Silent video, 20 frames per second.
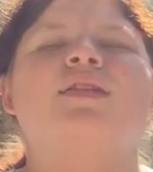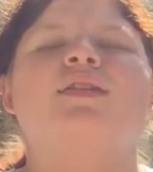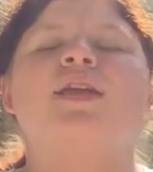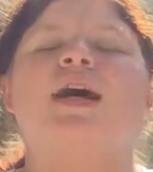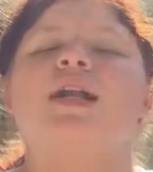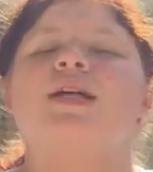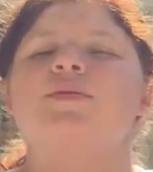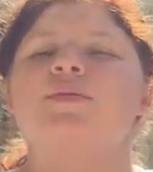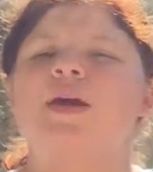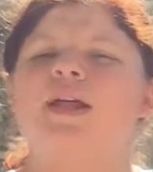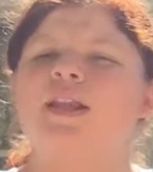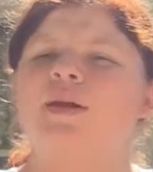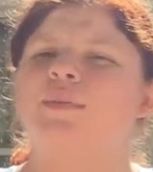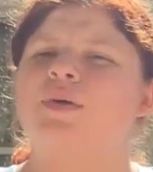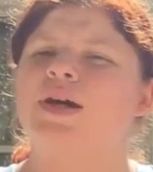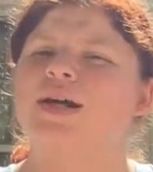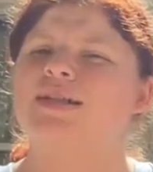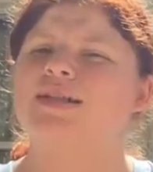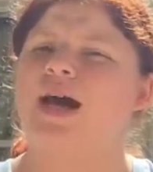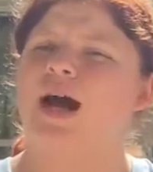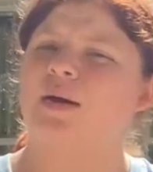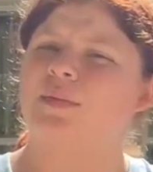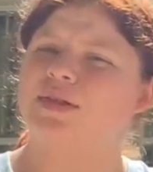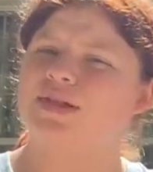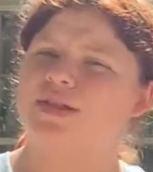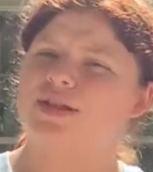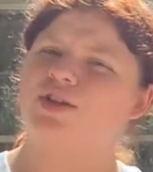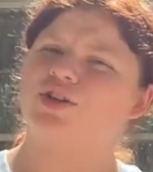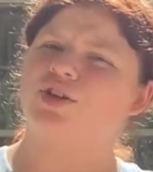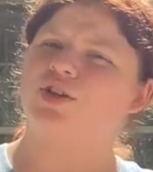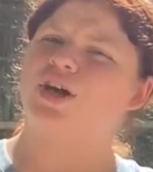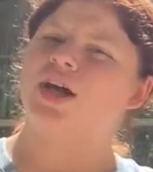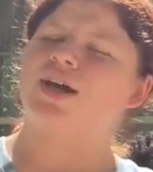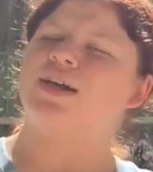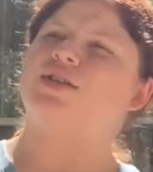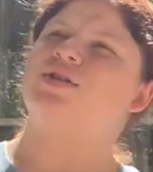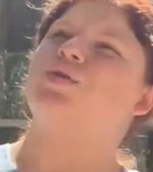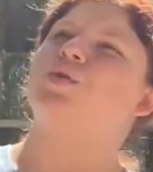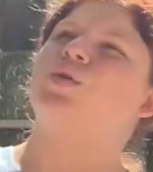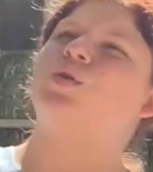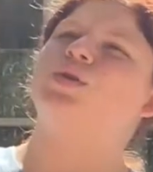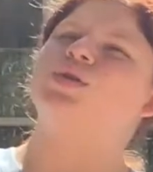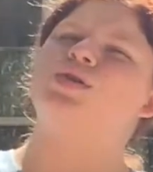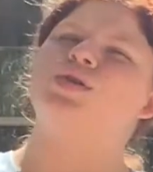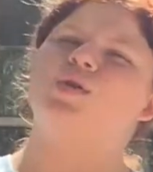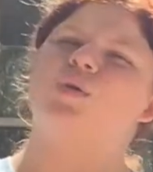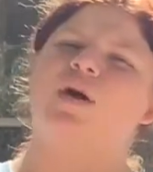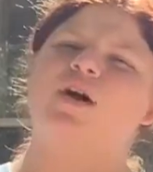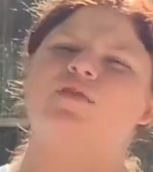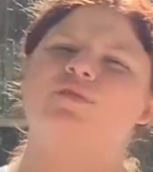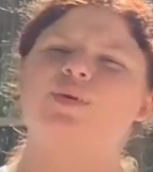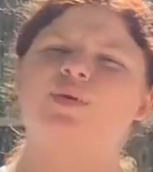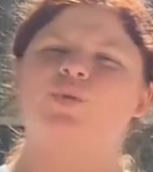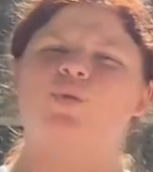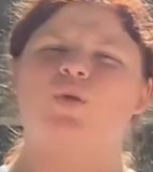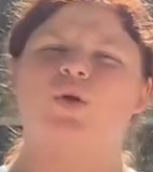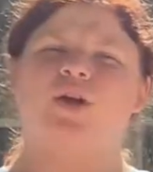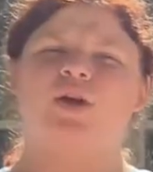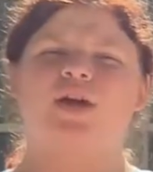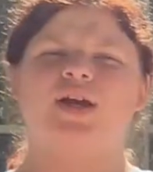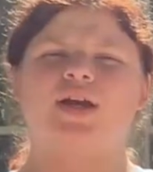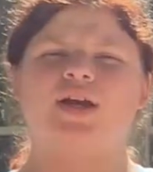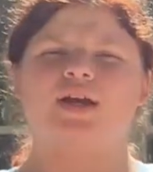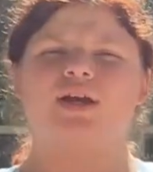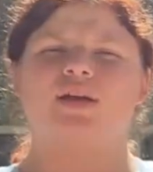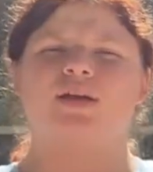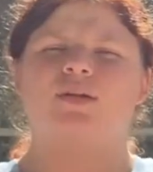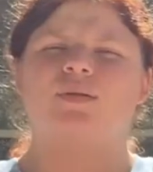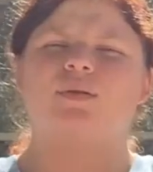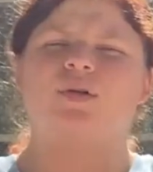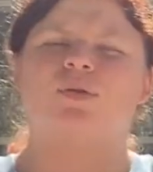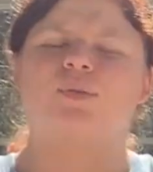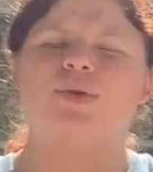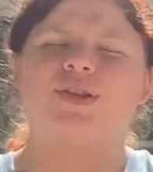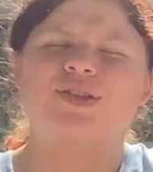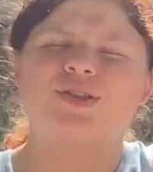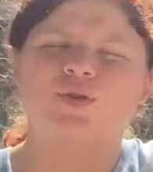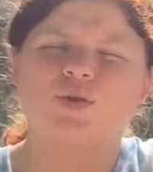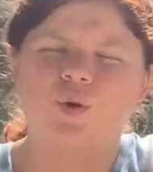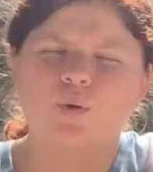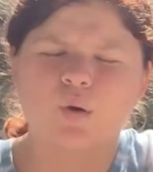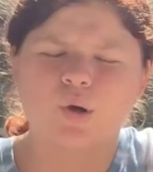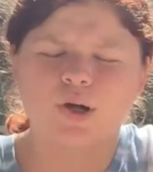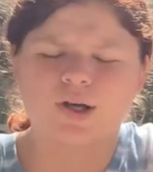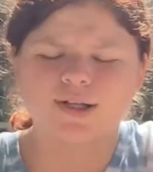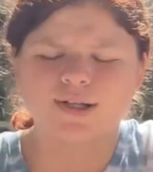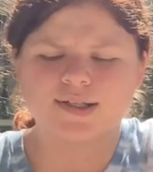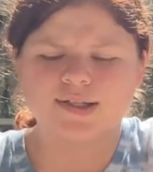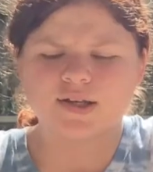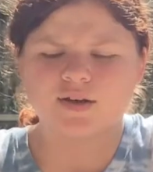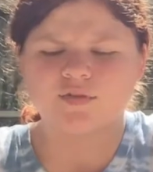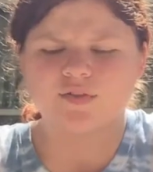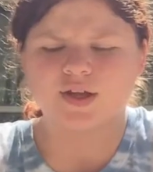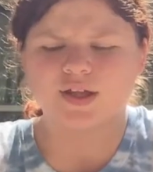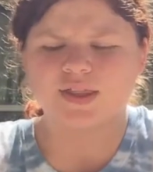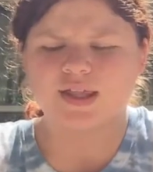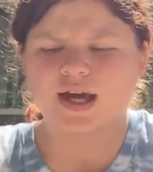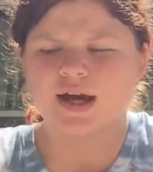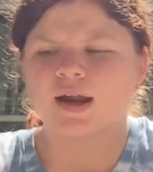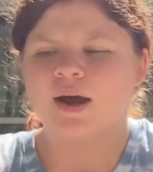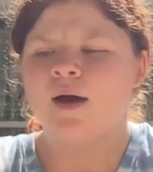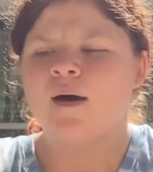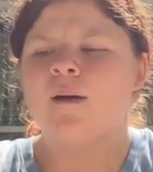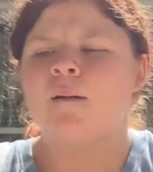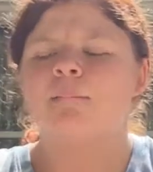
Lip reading: That is mainly because I'm a senior in high school, so I've been working with schoolwork and stuff like that.